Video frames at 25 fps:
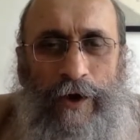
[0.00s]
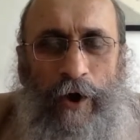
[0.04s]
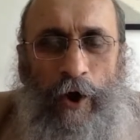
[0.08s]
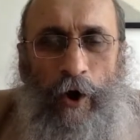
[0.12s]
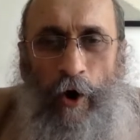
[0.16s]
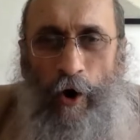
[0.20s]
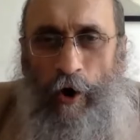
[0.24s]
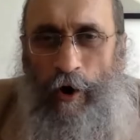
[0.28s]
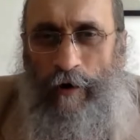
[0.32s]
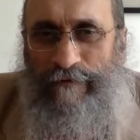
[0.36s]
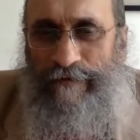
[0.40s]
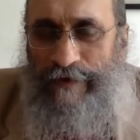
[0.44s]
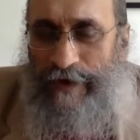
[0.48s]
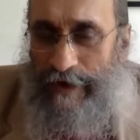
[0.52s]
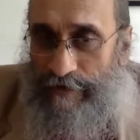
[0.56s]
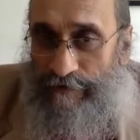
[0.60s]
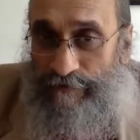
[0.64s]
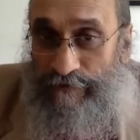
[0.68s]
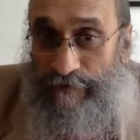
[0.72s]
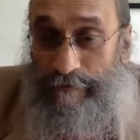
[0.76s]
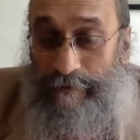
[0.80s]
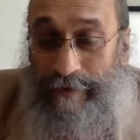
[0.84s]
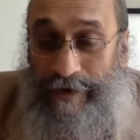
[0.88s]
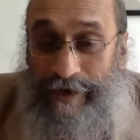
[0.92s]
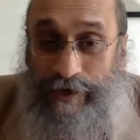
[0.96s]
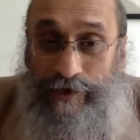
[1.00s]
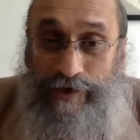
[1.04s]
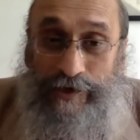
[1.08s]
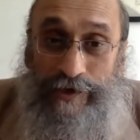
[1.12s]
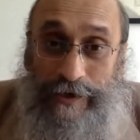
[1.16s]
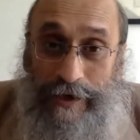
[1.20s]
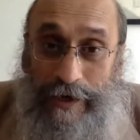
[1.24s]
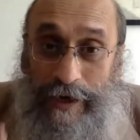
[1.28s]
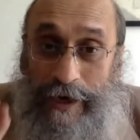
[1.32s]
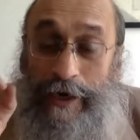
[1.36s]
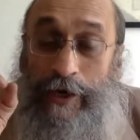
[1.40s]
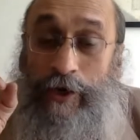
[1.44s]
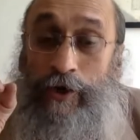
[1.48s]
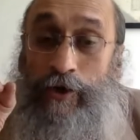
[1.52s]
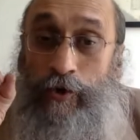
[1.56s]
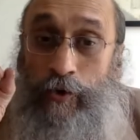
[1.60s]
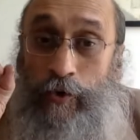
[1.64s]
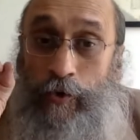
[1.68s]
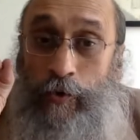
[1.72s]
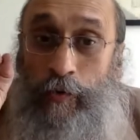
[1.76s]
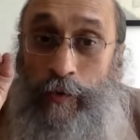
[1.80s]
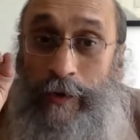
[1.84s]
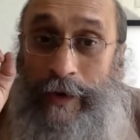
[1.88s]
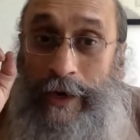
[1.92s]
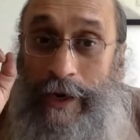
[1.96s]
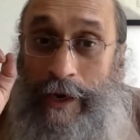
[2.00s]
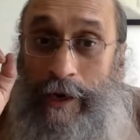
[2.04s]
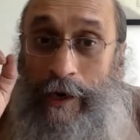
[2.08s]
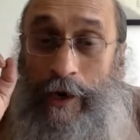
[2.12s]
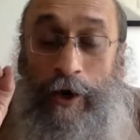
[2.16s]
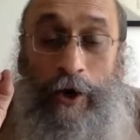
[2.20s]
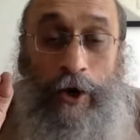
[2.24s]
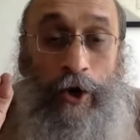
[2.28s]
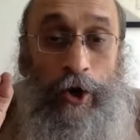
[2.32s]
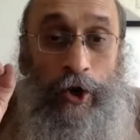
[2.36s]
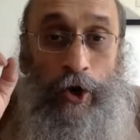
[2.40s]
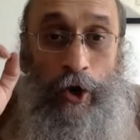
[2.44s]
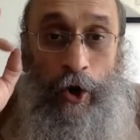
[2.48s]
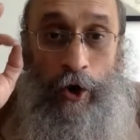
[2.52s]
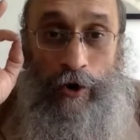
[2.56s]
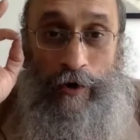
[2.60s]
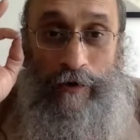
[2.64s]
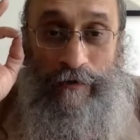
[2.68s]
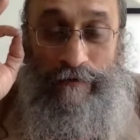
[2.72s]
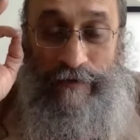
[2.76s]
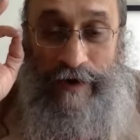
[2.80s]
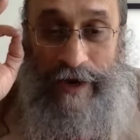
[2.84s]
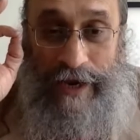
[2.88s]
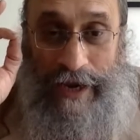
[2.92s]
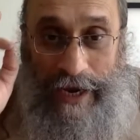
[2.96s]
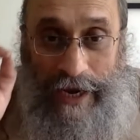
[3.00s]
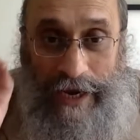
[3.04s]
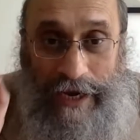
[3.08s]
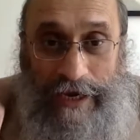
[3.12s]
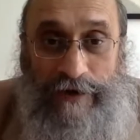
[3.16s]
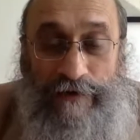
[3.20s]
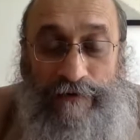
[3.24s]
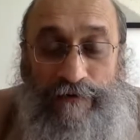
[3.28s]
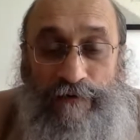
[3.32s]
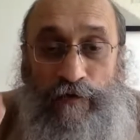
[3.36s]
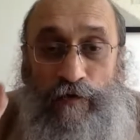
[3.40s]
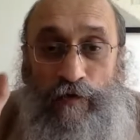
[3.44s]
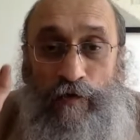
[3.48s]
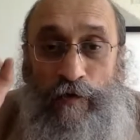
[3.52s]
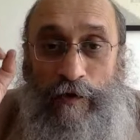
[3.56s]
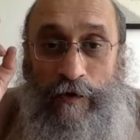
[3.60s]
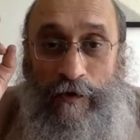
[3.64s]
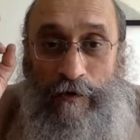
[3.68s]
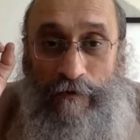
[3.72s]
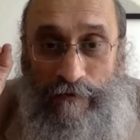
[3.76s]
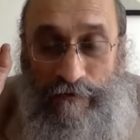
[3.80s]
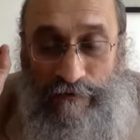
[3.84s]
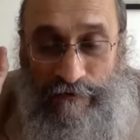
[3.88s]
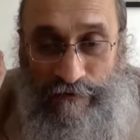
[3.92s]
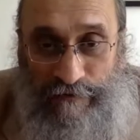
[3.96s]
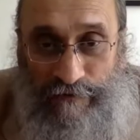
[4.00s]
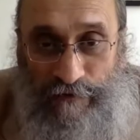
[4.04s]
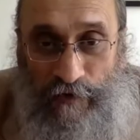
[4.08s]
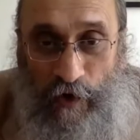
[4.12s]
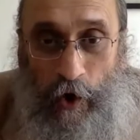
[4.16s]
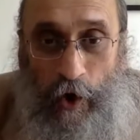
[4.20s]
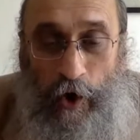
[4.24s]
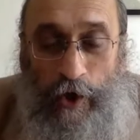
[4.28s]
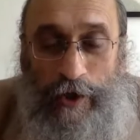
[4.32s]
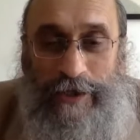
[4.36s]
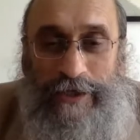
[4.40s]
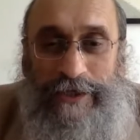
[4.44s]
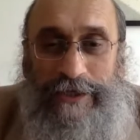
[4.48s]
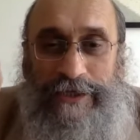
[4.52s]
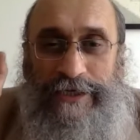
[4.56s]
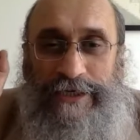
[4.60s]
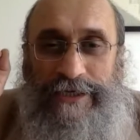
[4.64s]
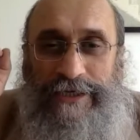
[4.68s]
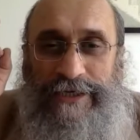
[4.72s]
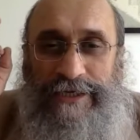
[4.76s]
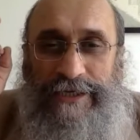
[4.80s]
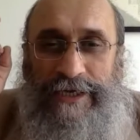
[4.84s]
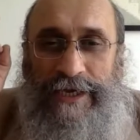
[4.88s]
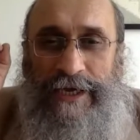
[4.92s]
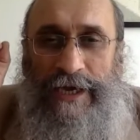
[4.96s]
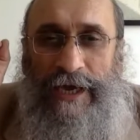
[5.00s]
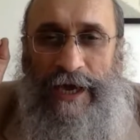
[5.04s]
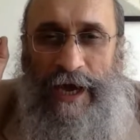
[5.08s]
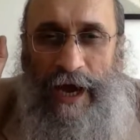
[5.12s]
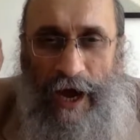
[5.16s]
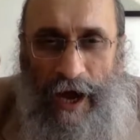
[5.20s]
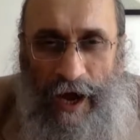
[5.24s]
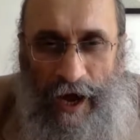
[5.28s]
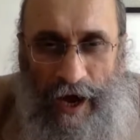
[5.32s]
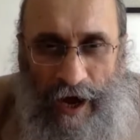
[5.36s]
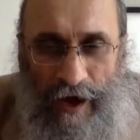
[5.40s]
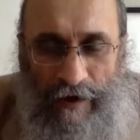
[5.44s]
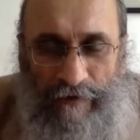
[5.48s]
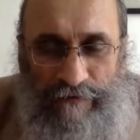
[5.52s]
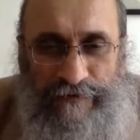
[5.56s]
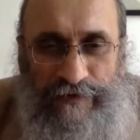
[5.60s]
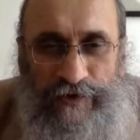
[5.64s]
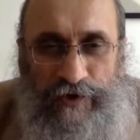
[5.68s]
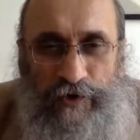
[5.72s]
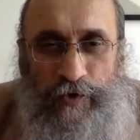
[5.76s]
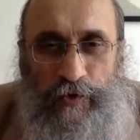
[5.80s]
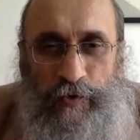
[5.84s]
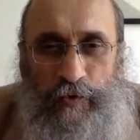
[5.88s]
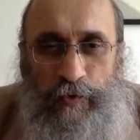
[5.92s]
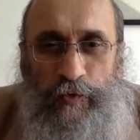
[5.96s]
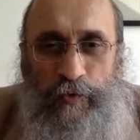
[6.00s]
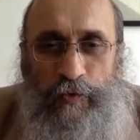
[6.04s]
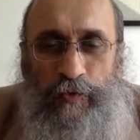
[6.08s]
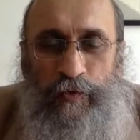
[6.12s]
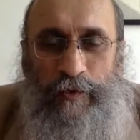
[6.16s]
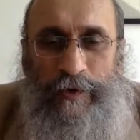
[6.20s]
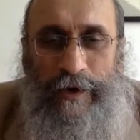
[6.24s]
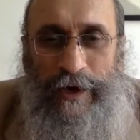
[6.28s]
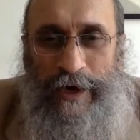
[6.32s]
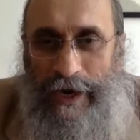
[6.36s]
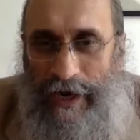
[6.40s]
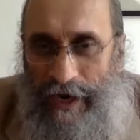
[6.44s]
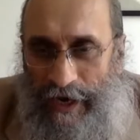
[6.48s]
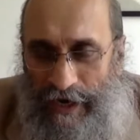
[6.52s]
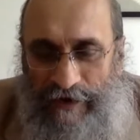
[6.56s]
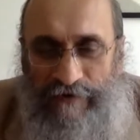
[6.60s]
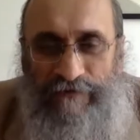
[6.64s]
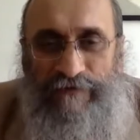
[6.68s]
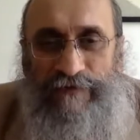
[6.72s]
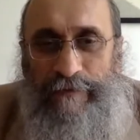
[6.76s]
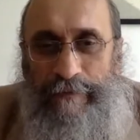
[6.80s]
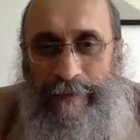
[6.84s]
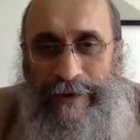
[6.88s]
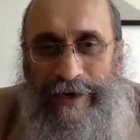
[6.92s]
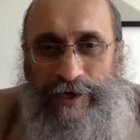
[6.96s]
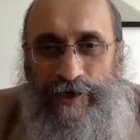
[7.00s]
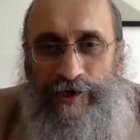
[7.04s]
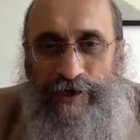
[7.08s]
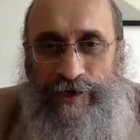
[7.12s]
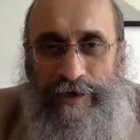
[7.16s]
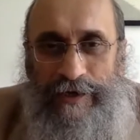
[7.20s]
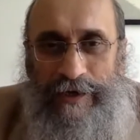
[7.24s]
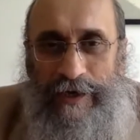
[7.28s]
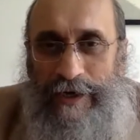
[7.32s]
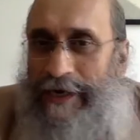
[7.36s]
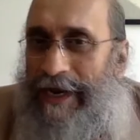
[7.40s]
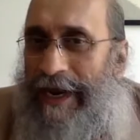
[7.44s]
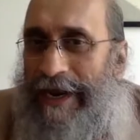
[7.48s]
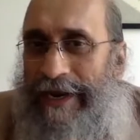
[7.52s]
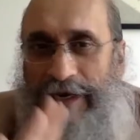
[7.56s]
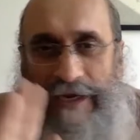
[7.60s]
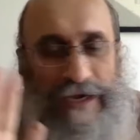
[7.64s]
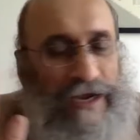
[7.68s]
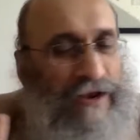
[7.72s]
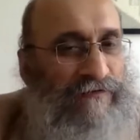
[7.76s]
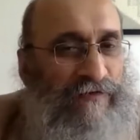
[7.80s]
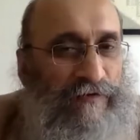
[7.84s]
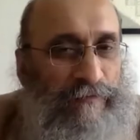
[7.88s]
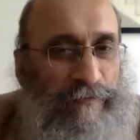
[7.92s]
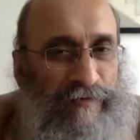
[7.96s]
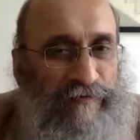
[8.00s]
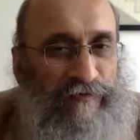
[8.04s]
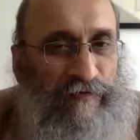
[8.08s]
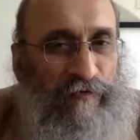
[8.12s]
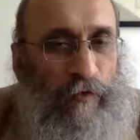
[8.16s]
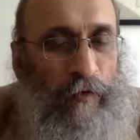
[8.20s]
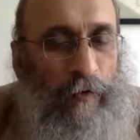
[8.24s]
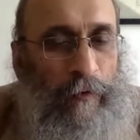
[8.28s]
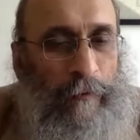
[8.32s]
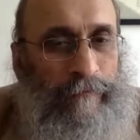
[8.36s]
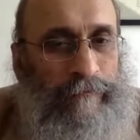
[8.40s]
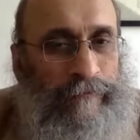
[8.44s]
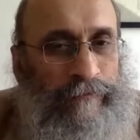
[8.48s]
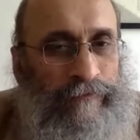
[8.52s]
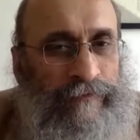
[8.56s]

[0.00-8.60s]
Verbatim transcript: of information, including a lot of hateful, false, half true information like never before.